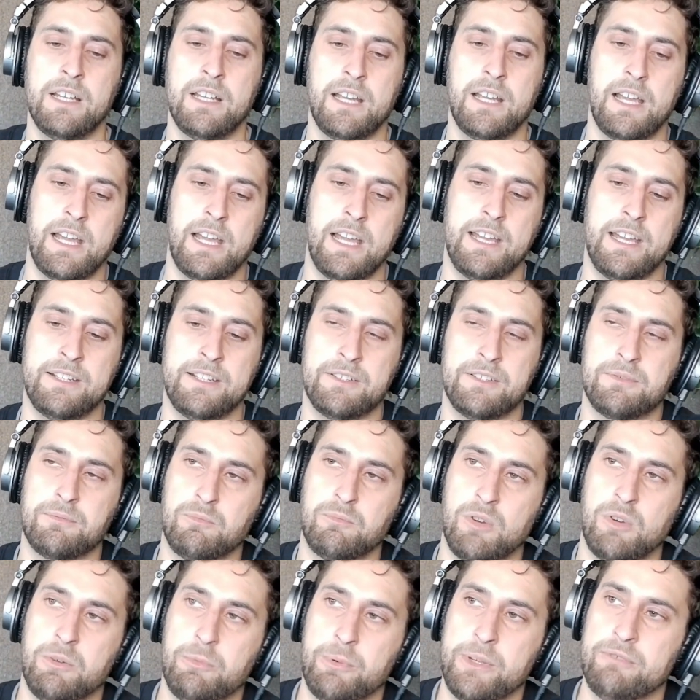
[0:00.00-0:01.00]
And
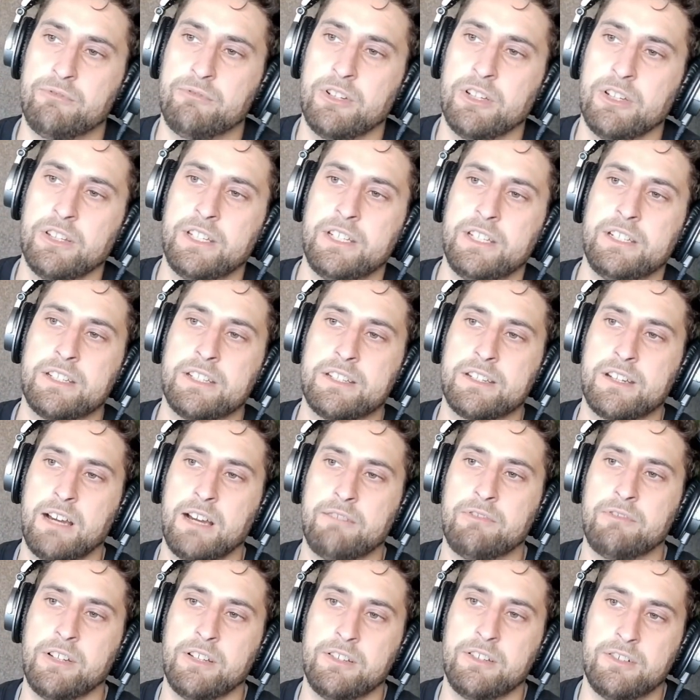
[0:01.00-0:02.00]
what we really
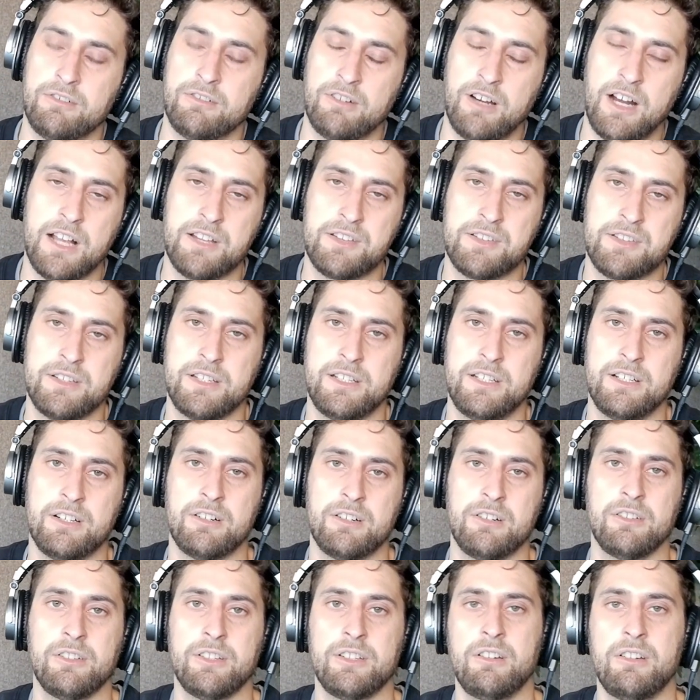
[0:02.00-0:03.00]
discovered at Neurosity
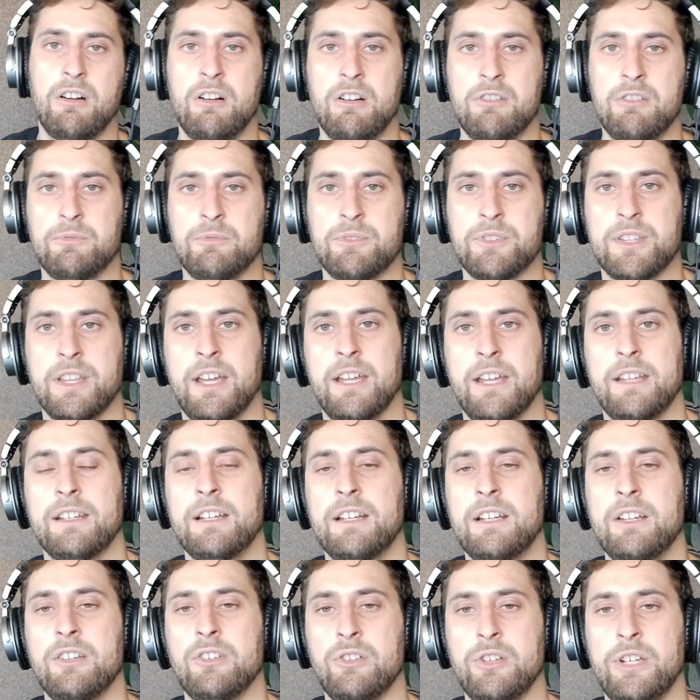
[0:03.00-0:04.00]
early on was that
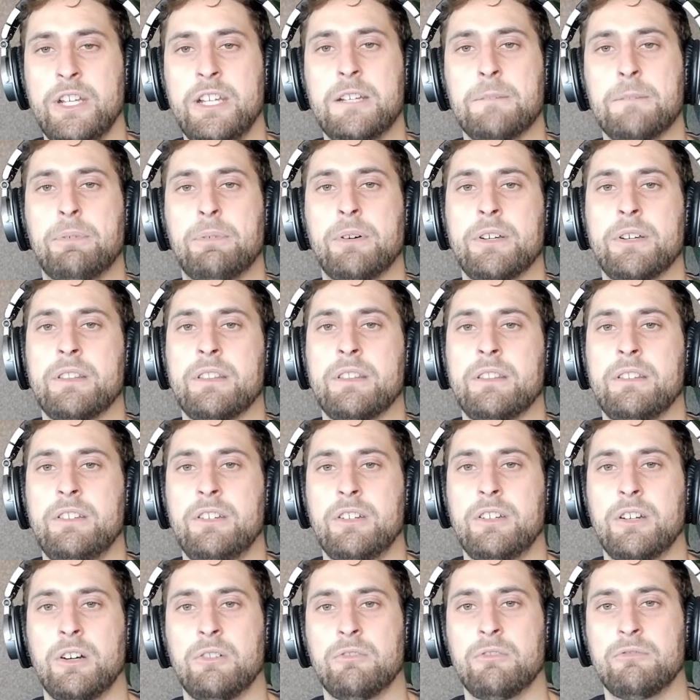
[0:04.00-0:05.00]
you need to put,
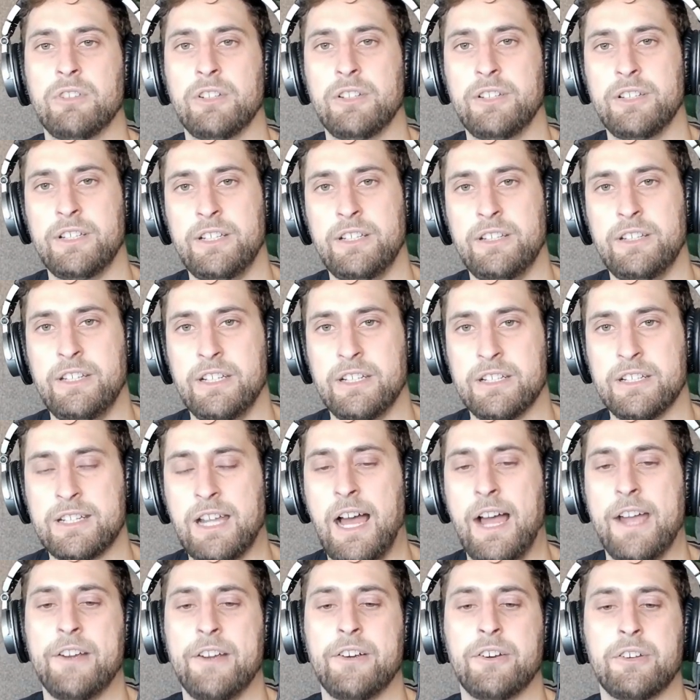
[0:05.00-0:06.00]
really the
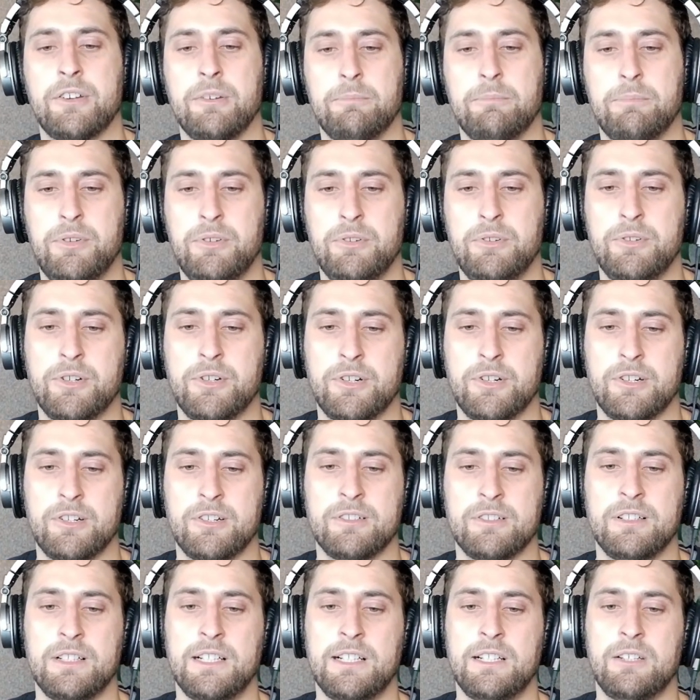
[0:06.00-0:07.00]
entire
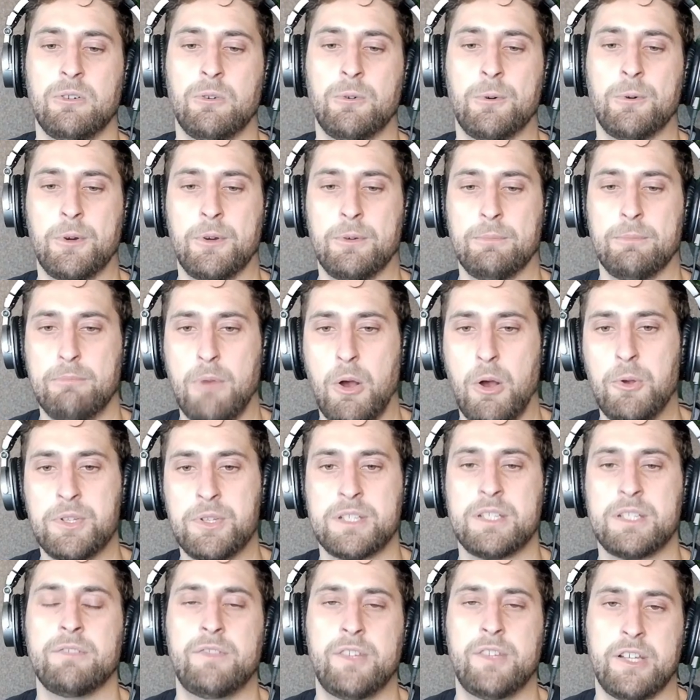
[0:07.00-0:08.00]
computer or
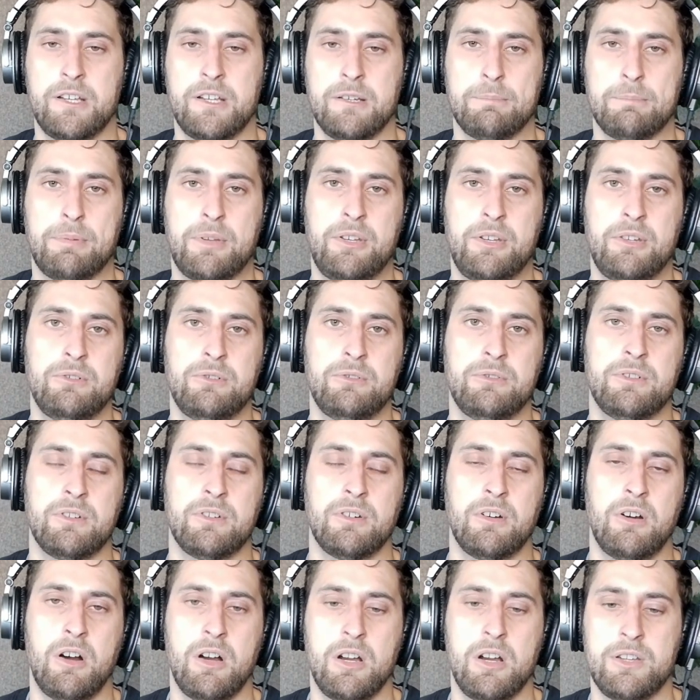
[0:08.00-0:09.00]
most of the compute
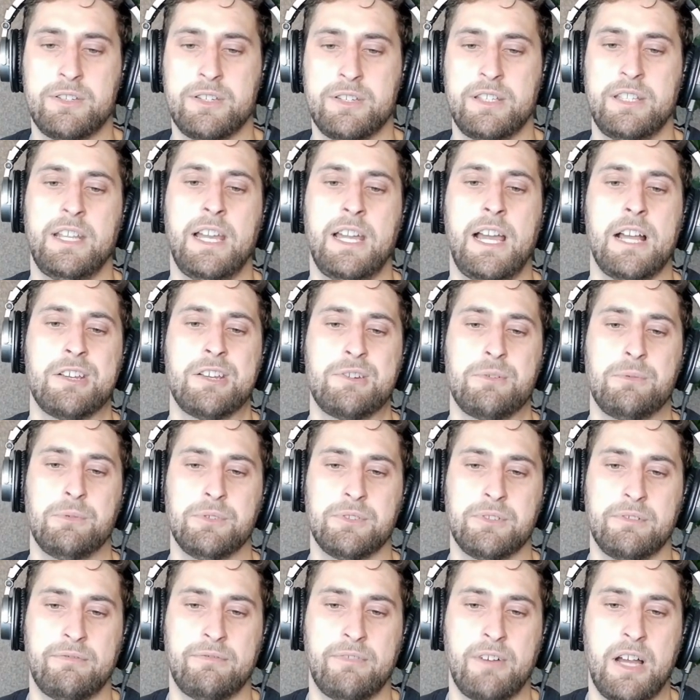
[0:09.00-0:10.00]
onto the actual
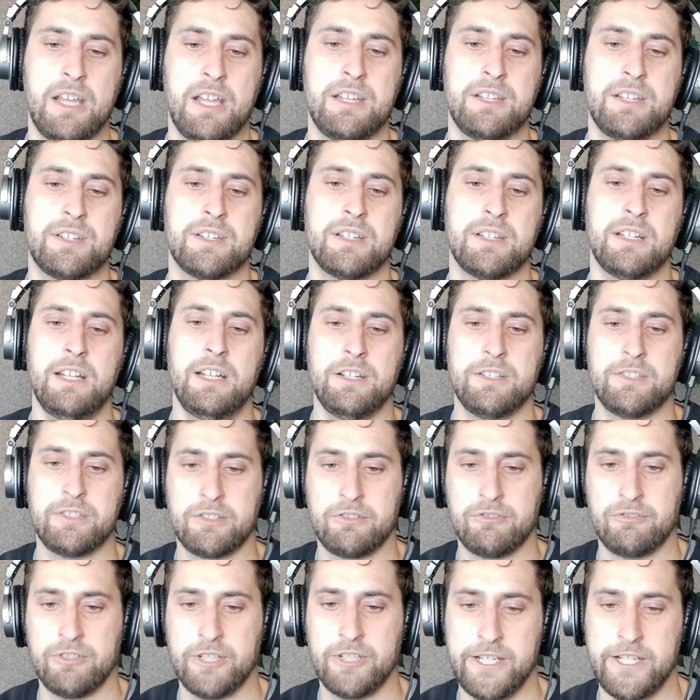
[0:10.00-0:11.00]
device to
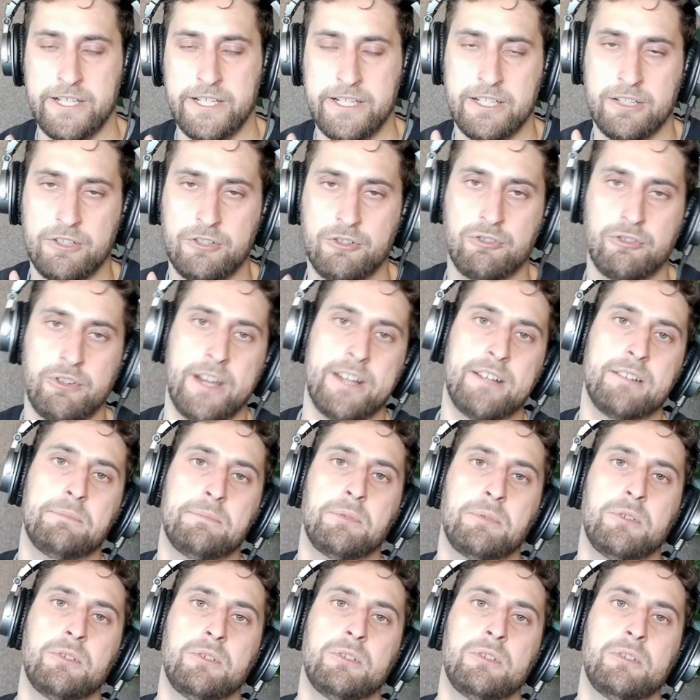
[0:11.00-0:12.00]
create an
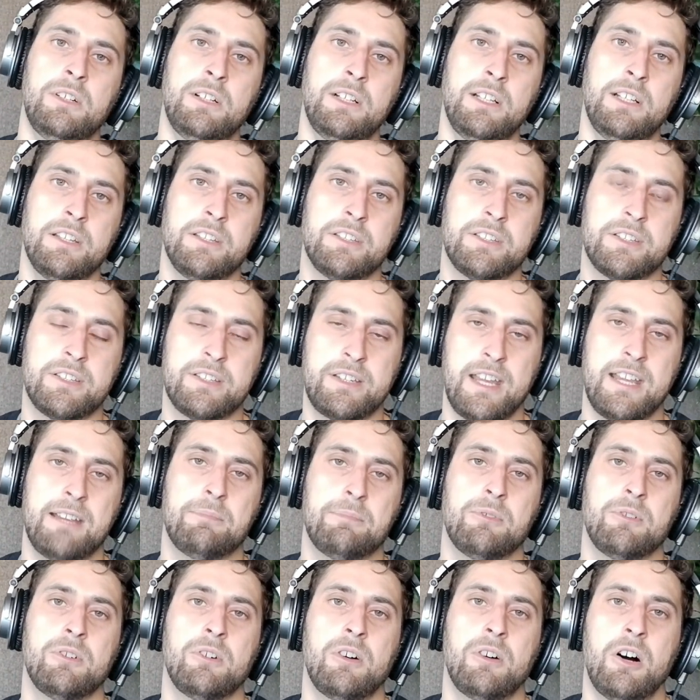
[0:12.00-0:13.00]
incredible,
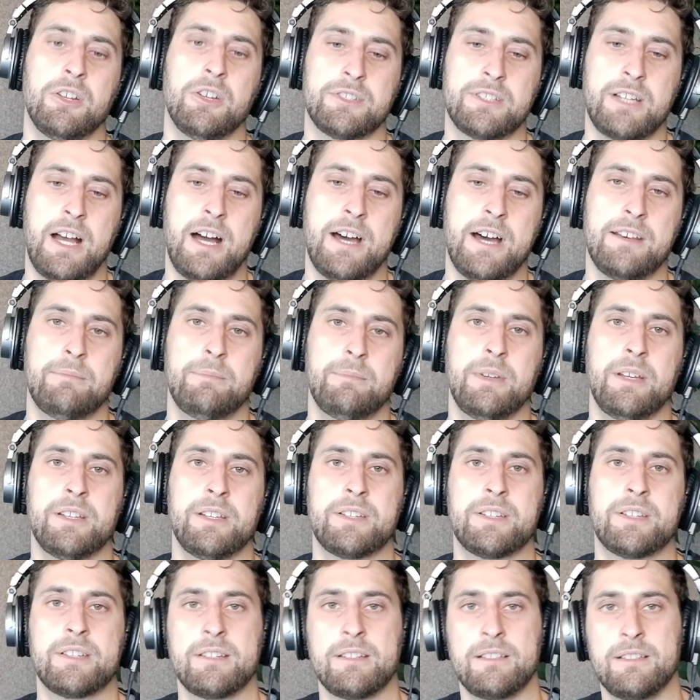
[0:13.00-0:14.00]
stable,
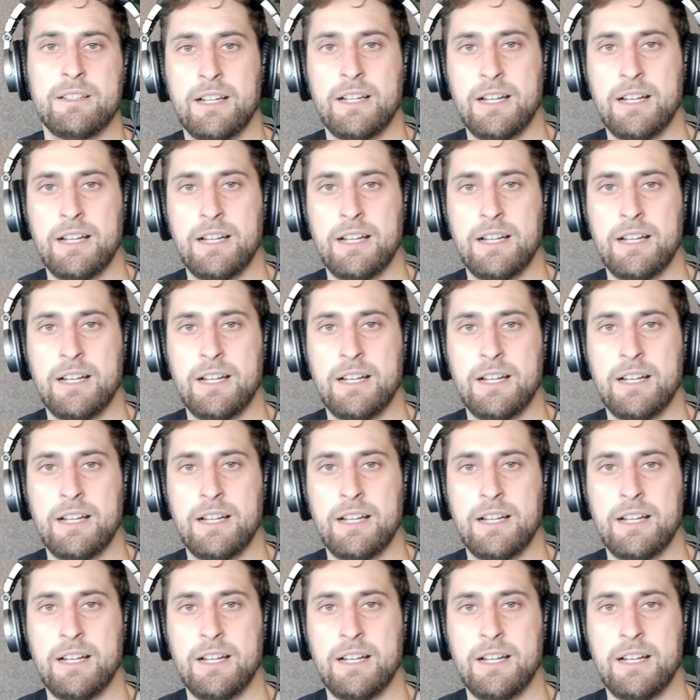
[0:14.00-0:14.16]
autonomous